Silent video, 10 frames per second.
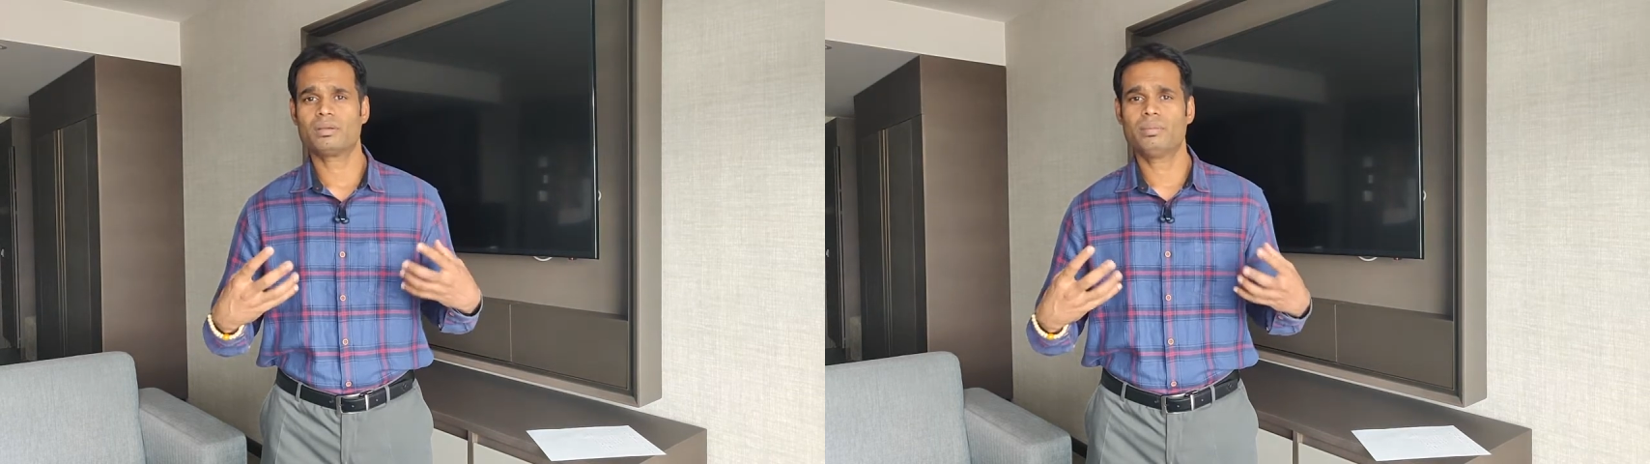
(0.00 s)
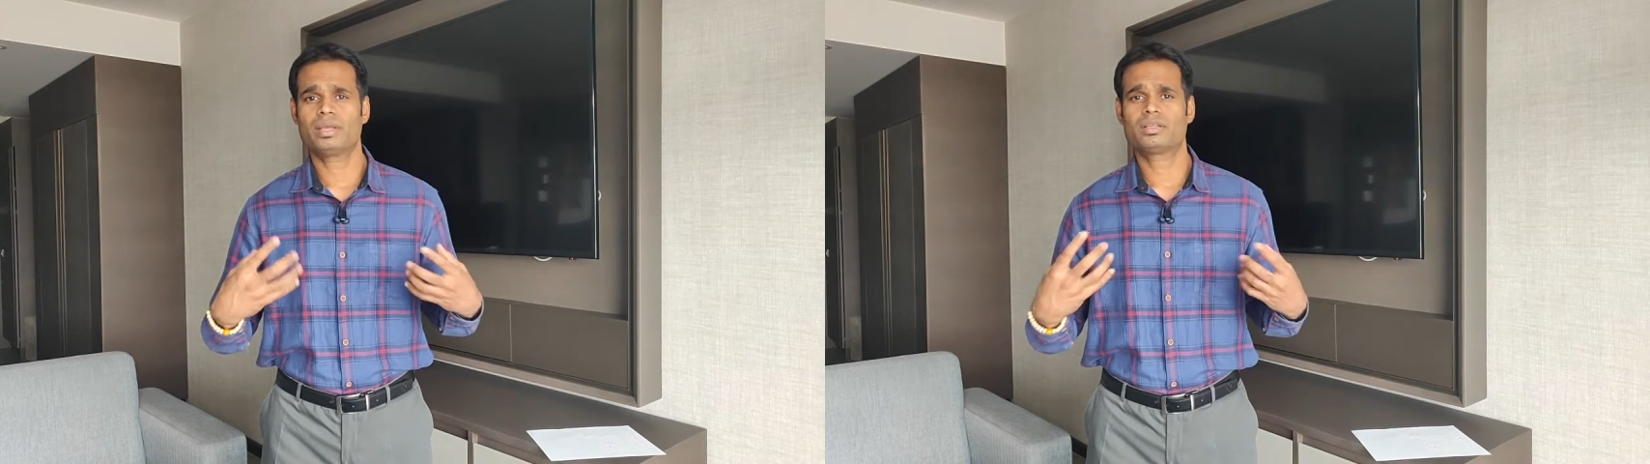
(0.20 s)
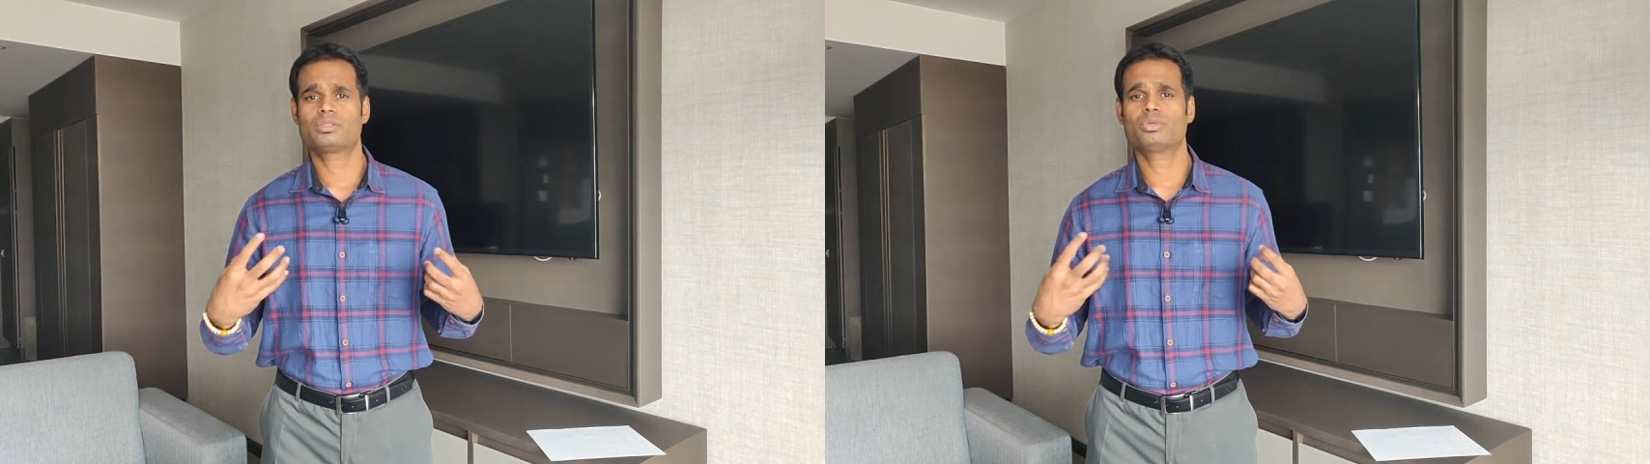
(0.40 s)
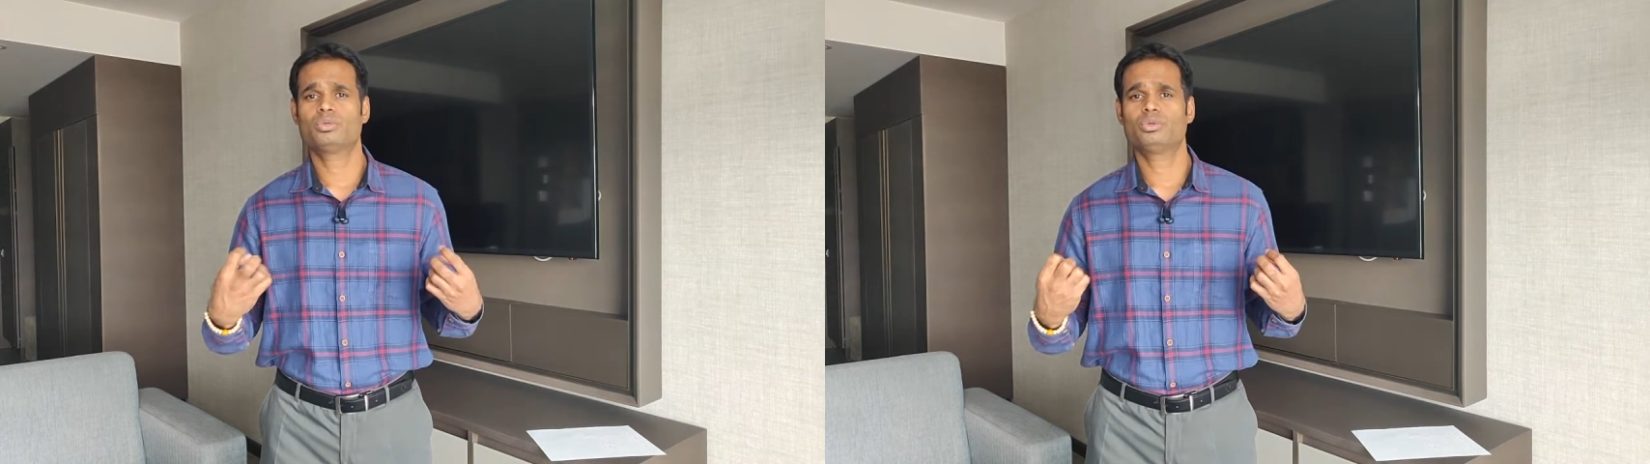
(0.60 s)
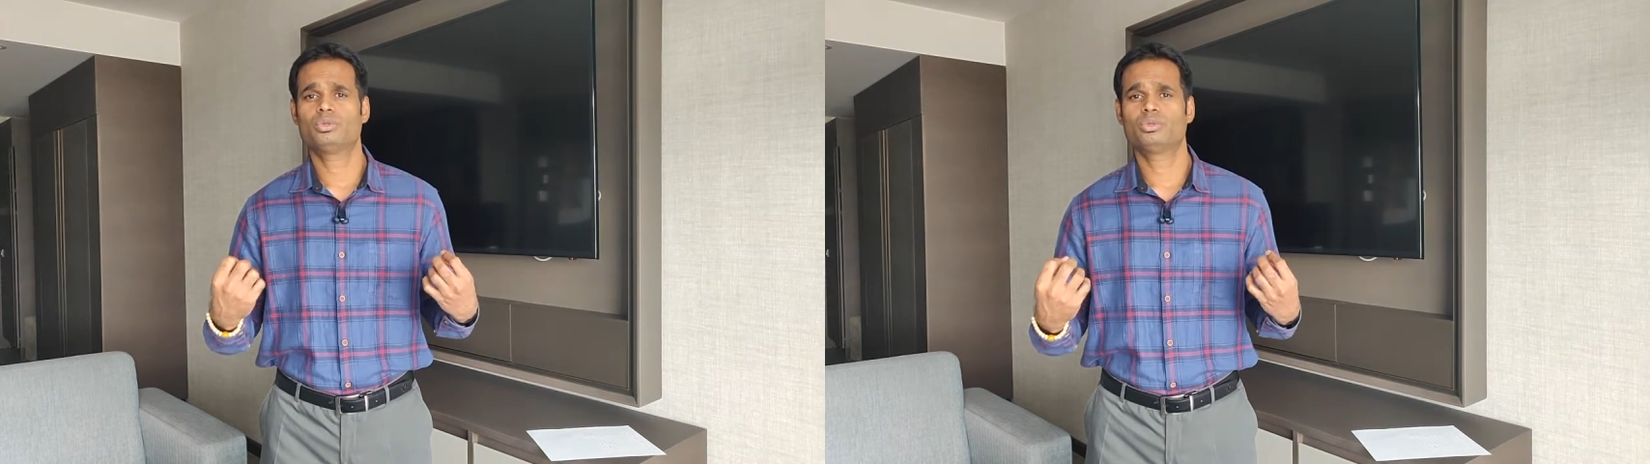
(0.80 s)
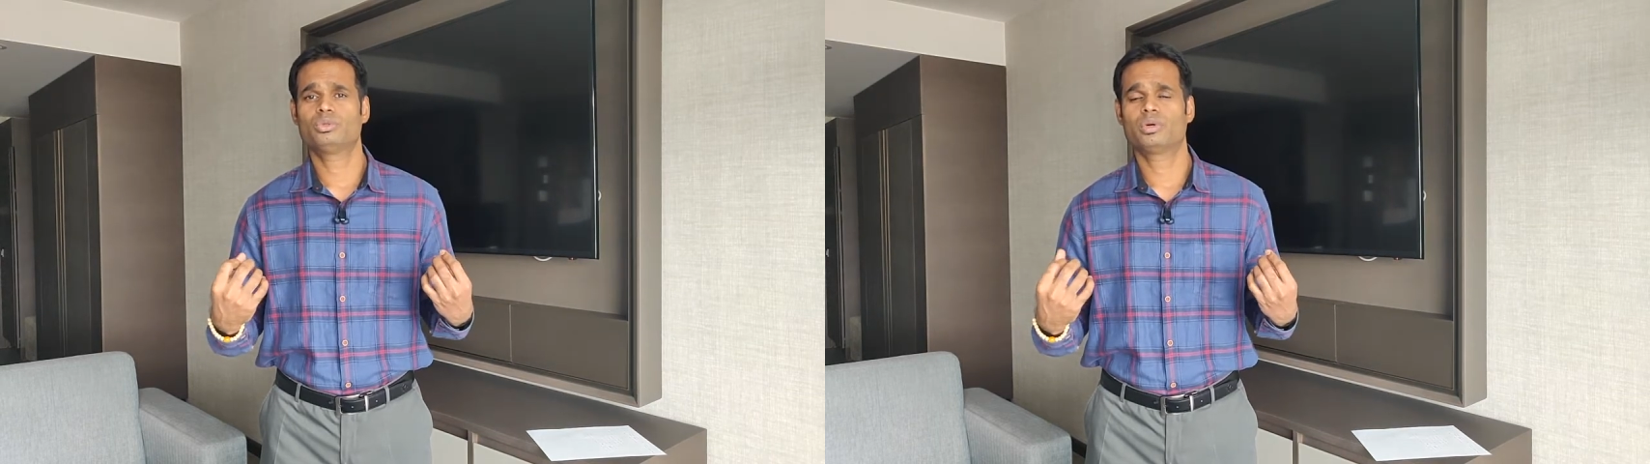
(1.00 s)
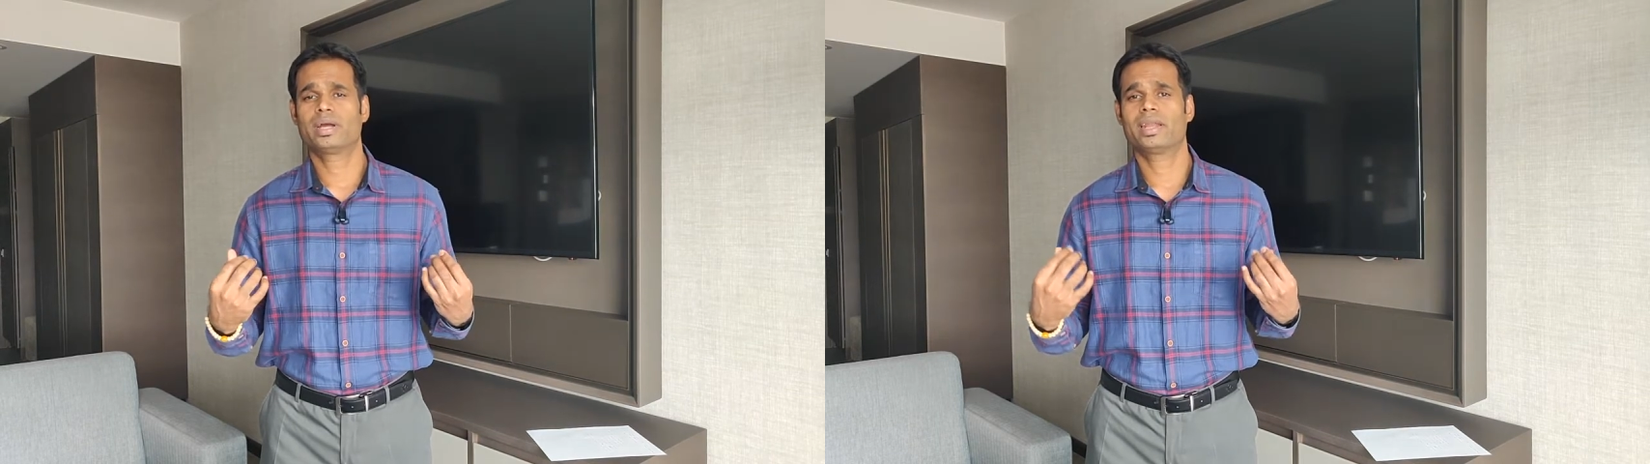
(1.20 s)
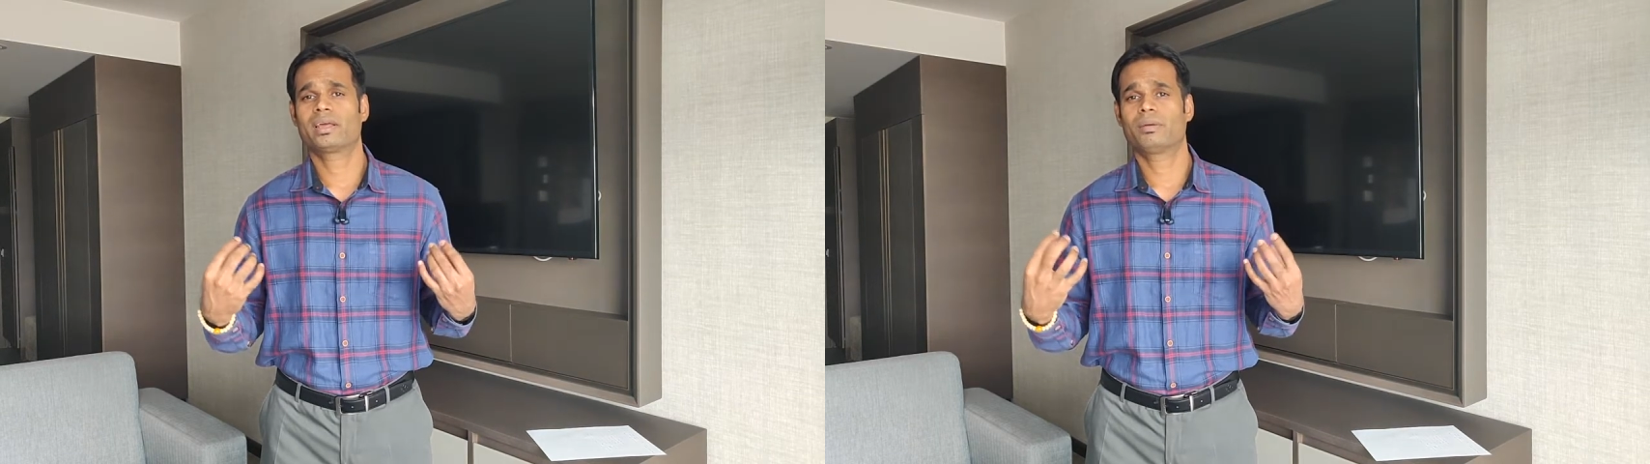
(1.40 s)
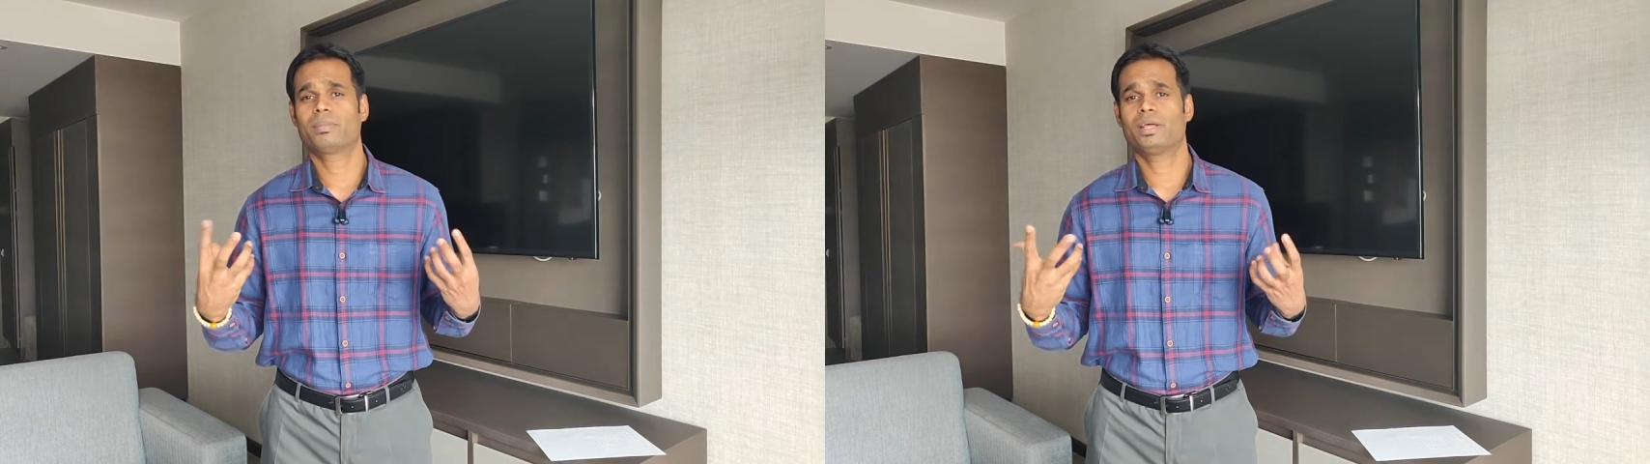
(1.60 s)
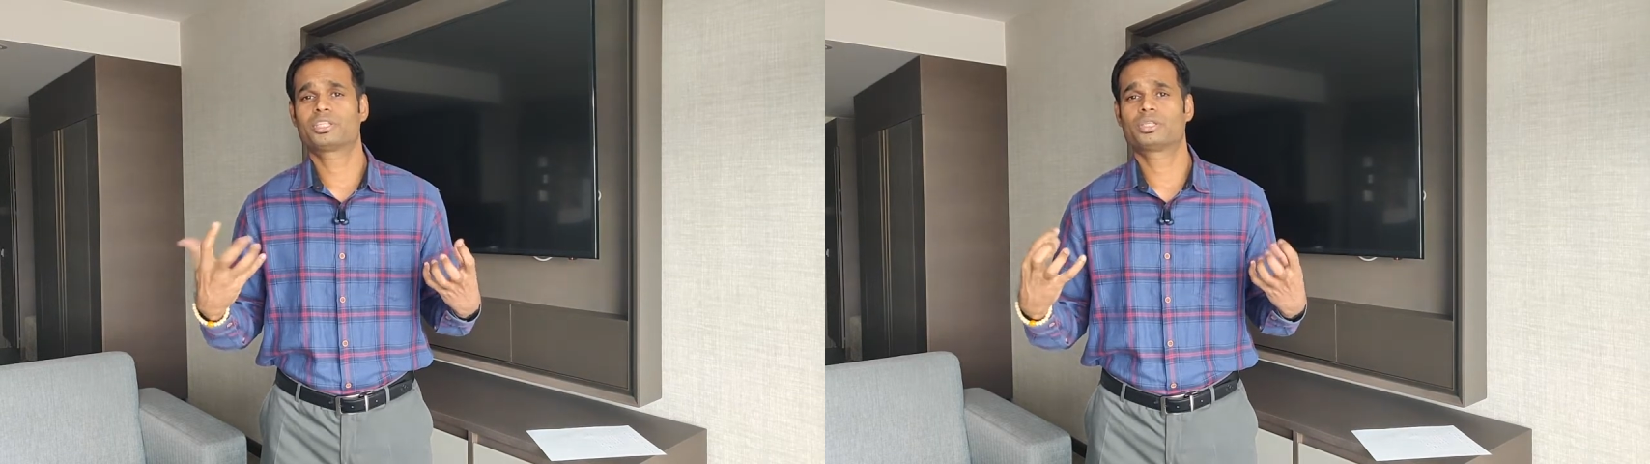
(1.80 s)
because you're getting a
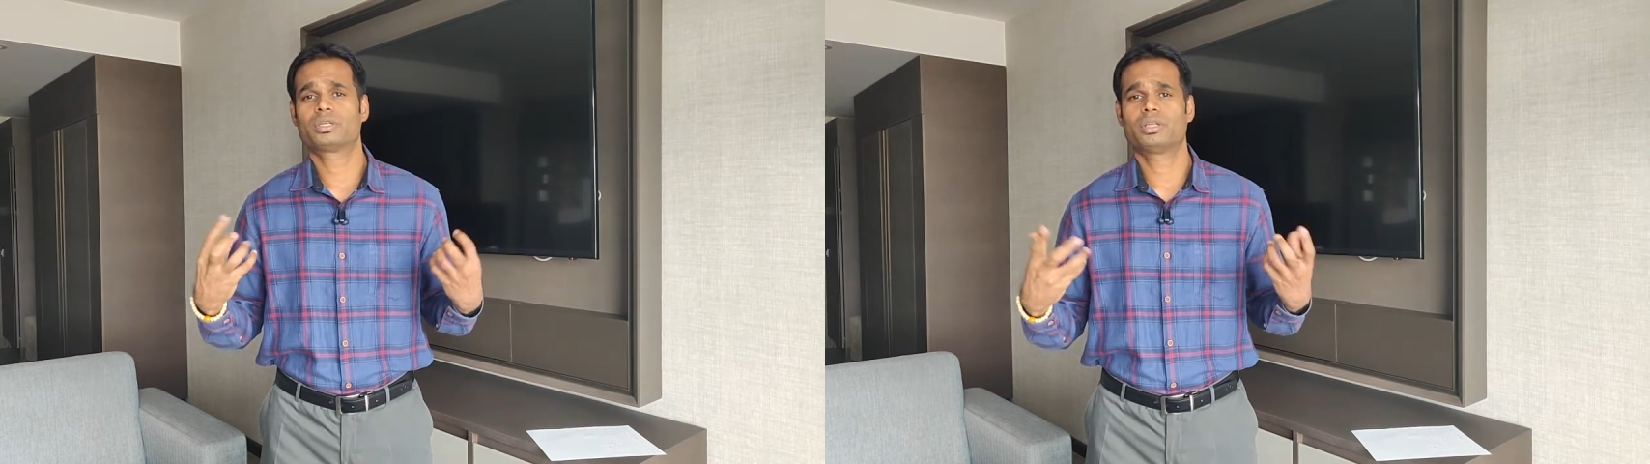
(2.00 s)
pleasure